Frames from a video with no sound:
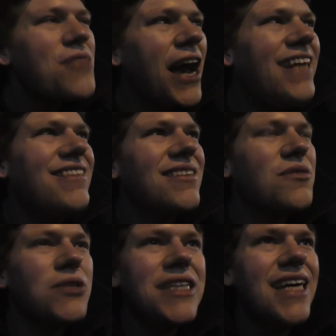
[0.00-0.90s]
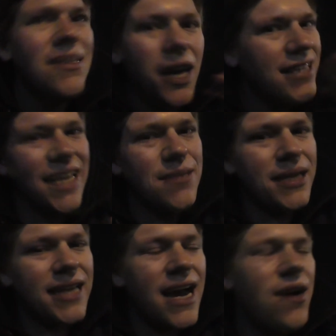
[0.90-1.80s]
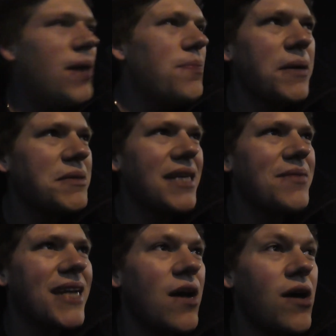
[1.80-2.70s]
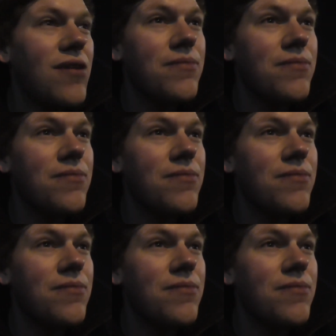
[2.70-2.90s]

And I take the mic now, and people take the mic now.